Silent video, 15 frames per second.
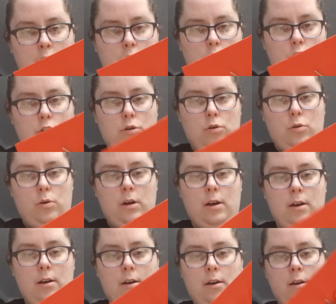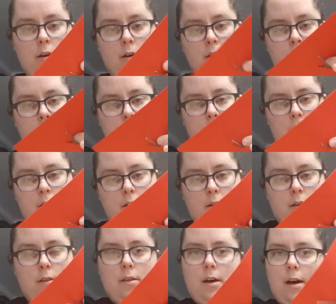do
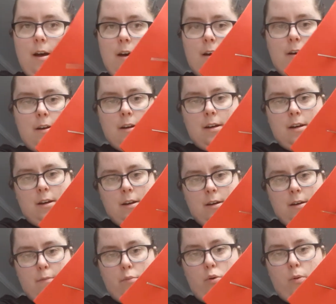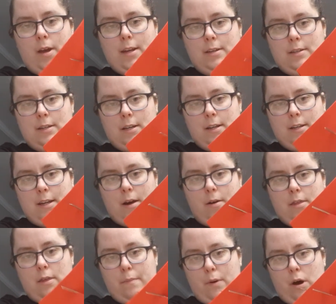the point down
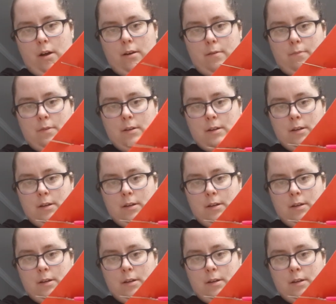at the bottom.